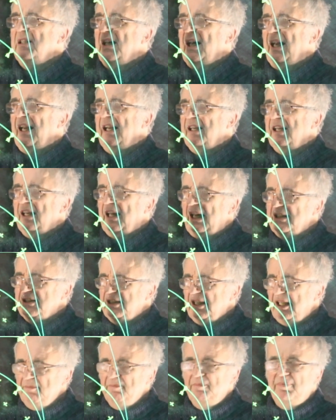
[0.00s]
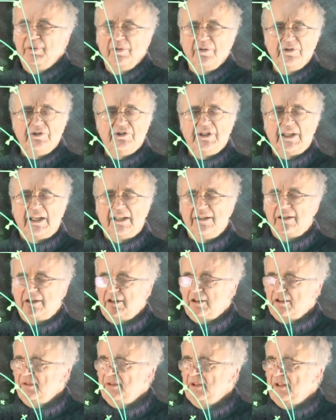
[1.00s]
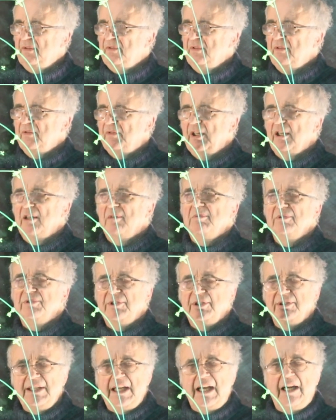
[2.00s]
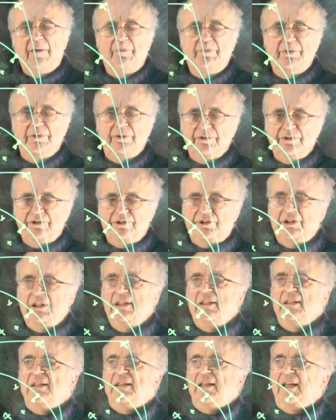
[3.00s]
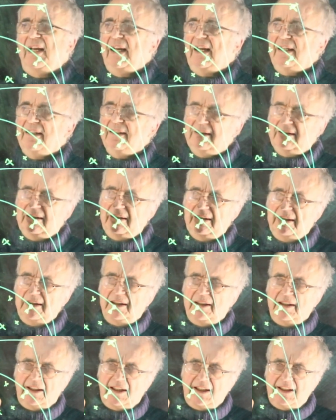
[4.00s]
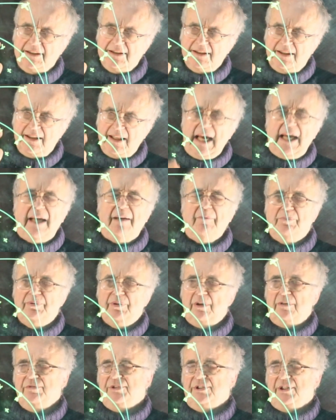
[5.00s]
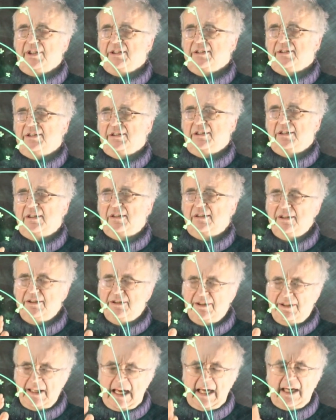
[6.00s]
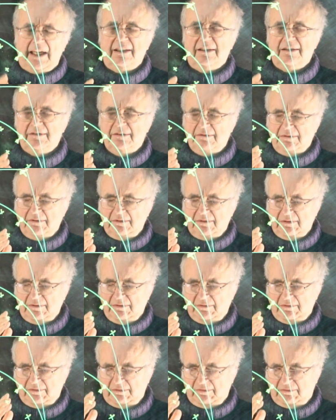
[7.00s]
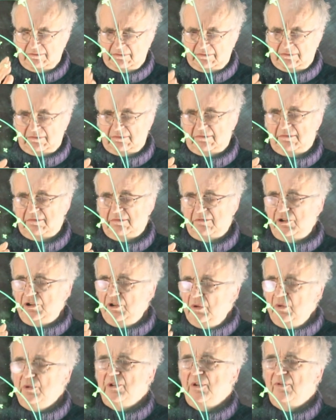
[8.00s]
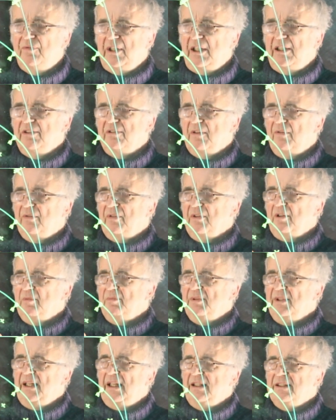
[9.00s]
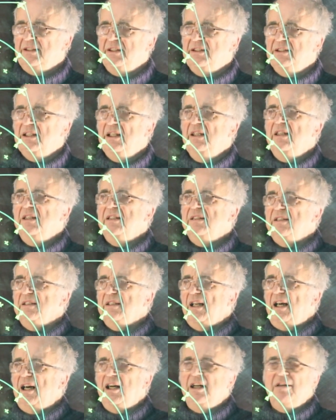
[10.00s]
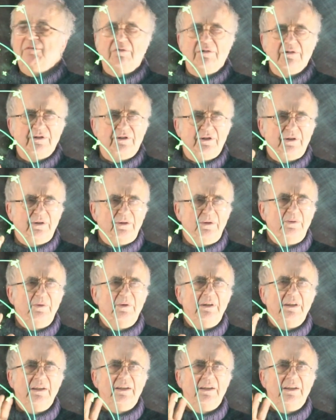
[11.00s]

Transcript: as inputs and a lot of different variables as outputs. And it's that process, it's that use of data envelope analysis that I want to